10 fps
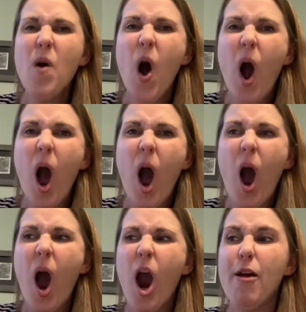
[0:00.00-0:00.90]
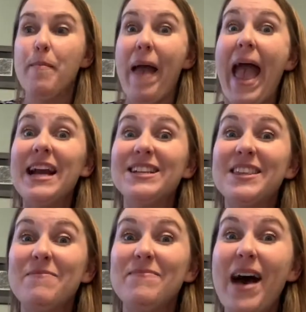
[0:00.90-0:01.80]
more, begged
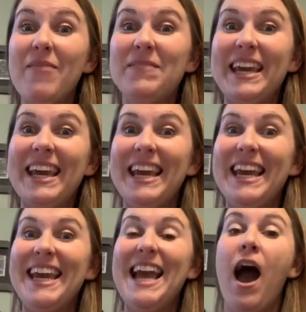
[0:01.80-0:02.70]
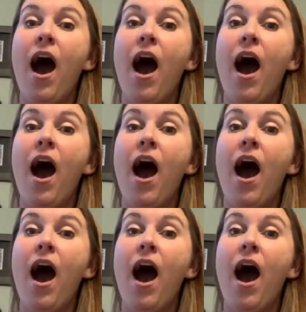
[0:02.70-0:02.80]
the mummy.